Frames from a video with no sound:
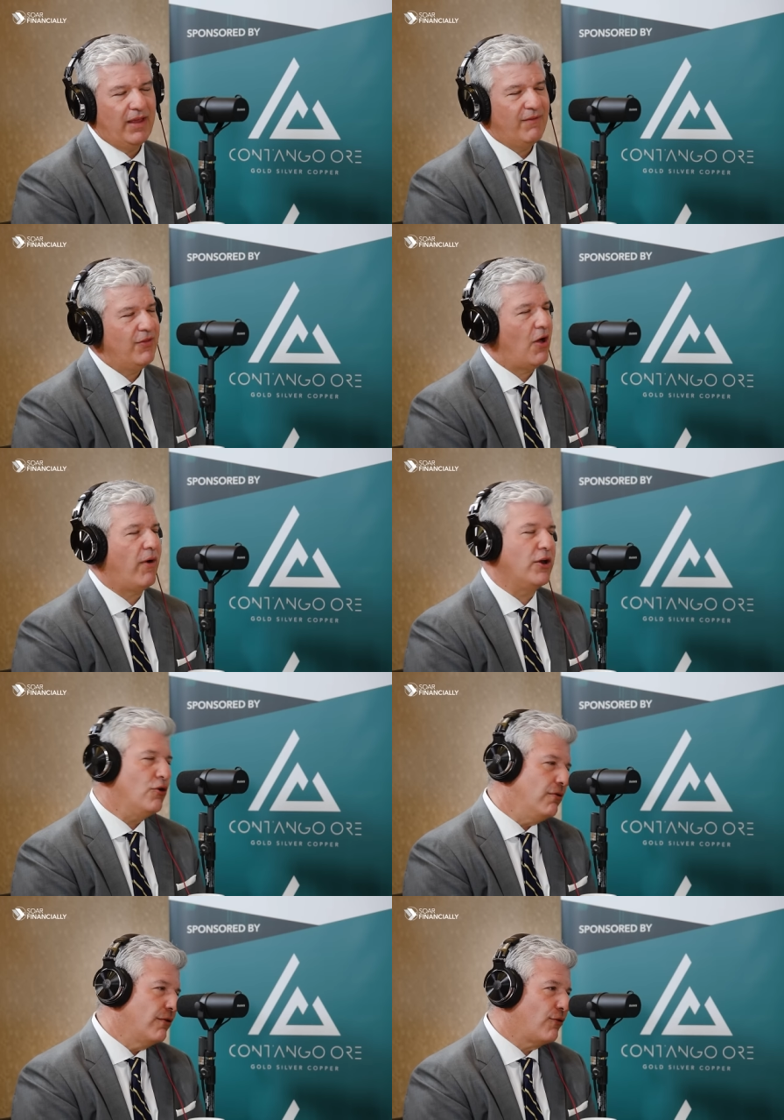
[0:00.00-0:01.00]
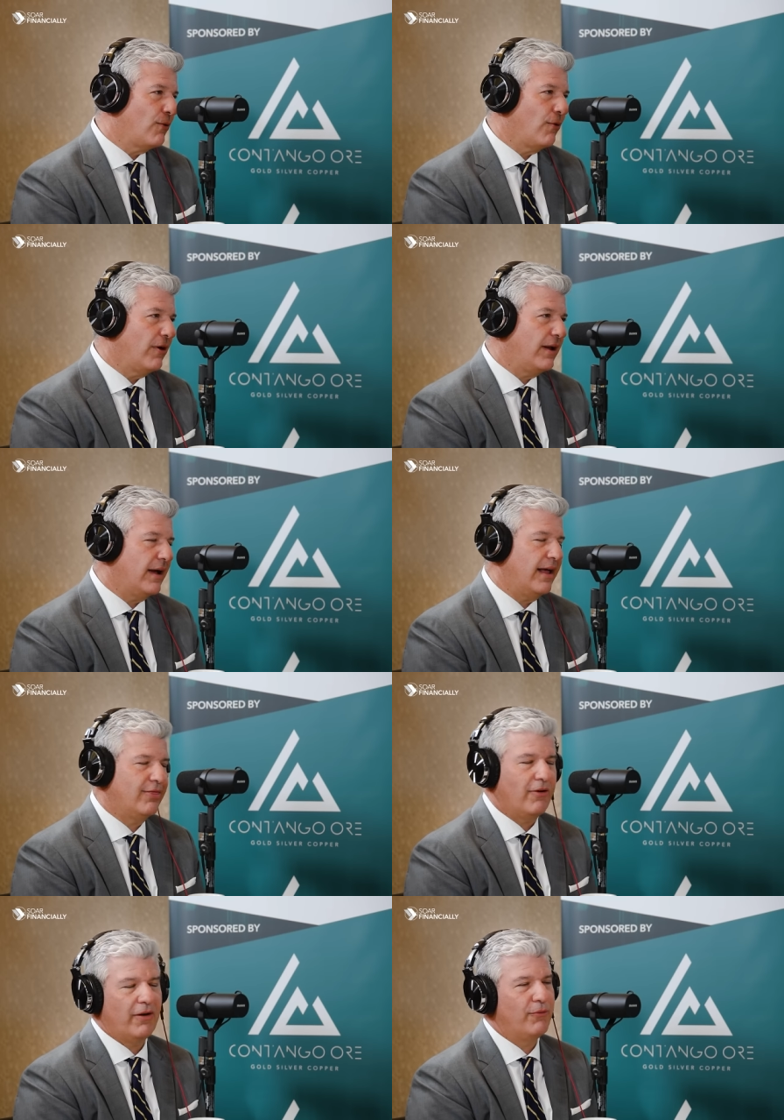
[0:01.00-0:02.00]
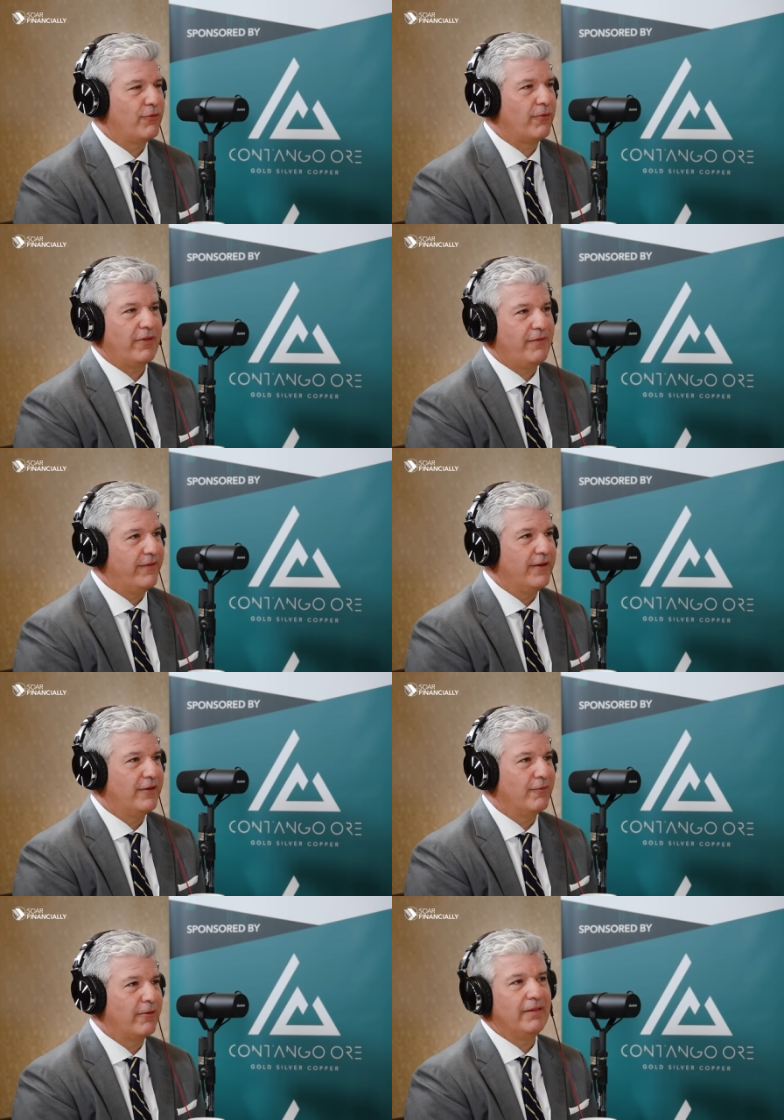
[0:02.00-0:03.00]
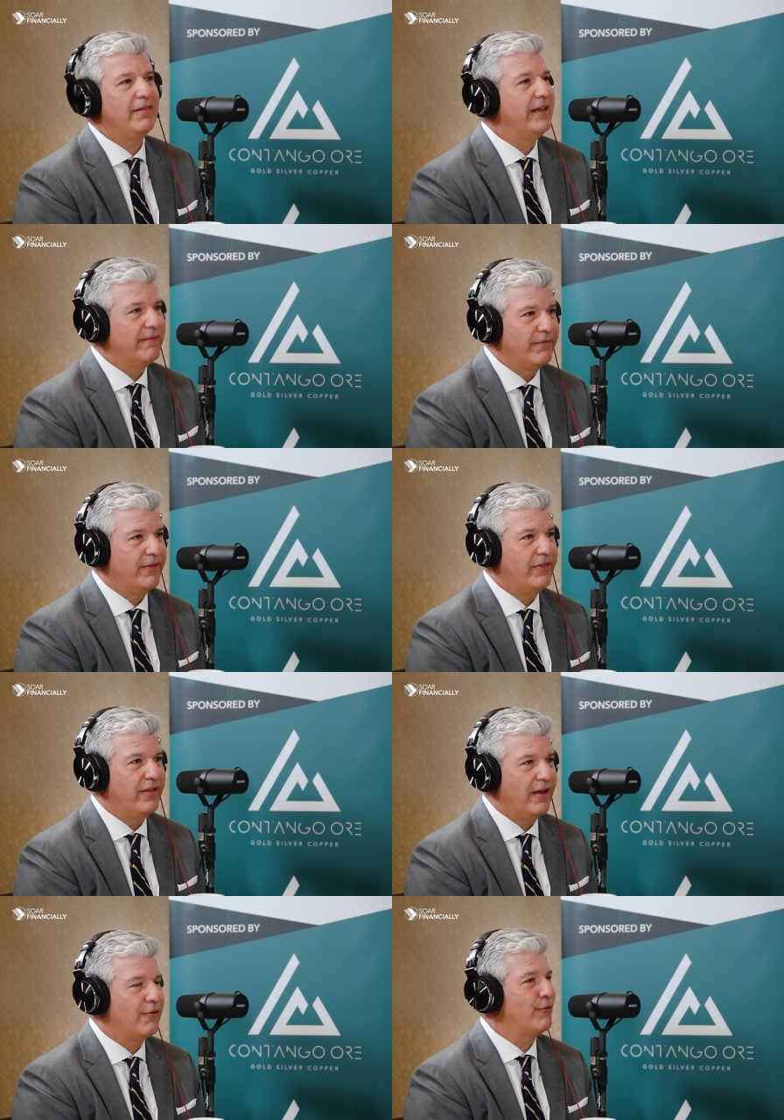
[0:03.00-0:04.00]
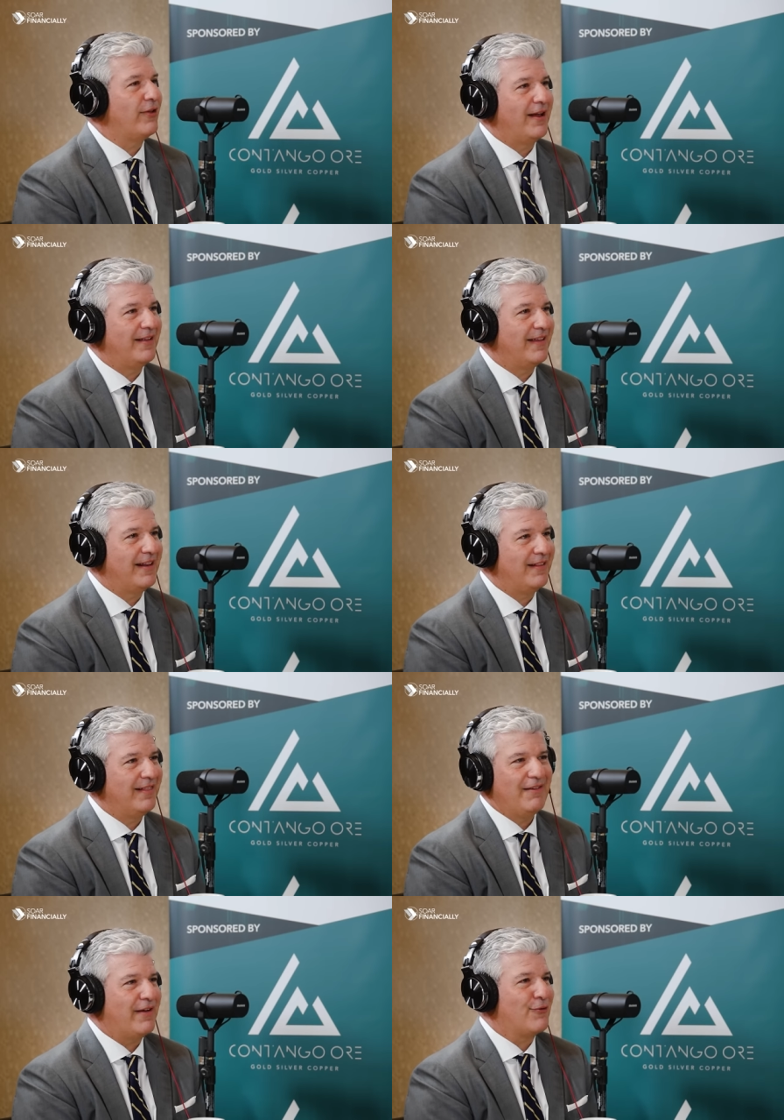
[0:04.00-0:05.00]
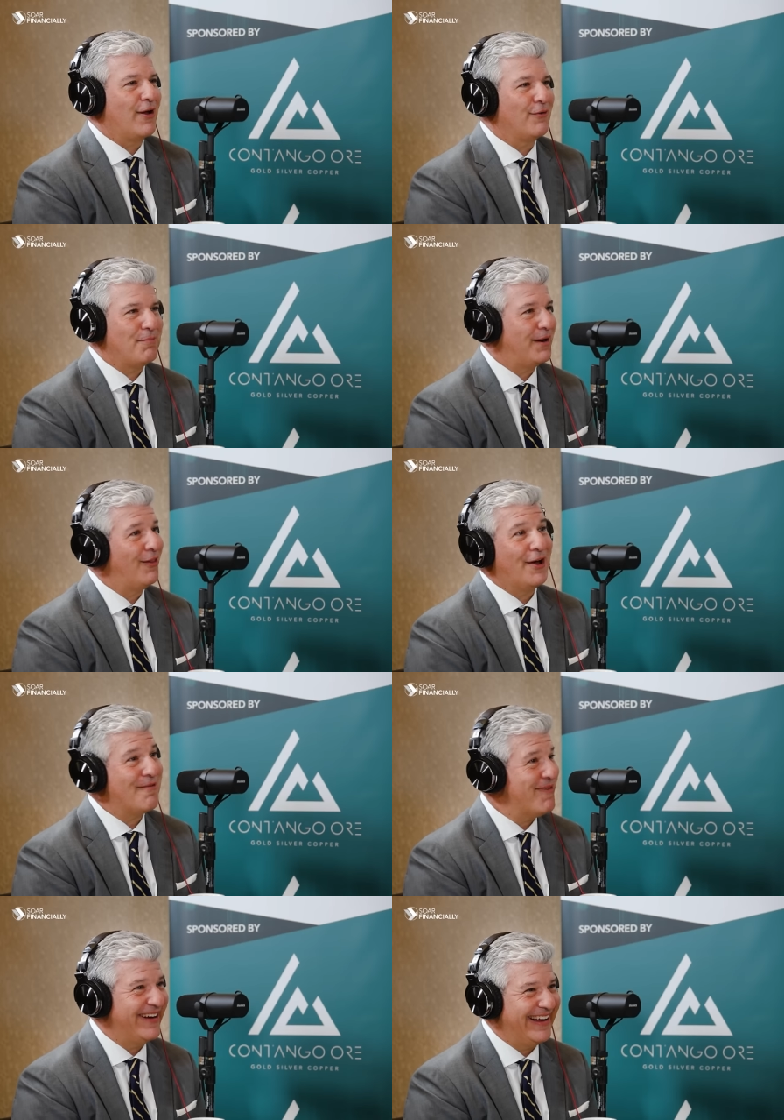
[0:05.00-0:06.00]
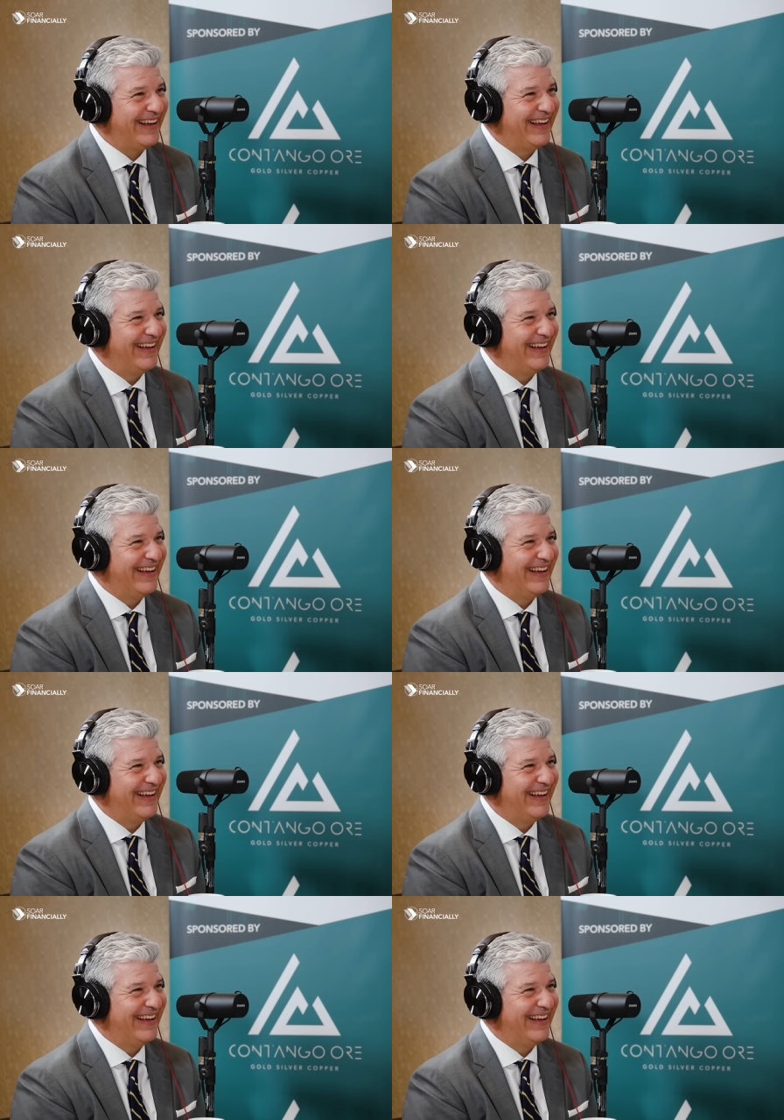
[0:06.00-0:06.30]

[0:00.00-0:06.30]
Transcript: even though I knew the story, I thought it was really fun to relive the understanding that Levi Strauss made a lot of money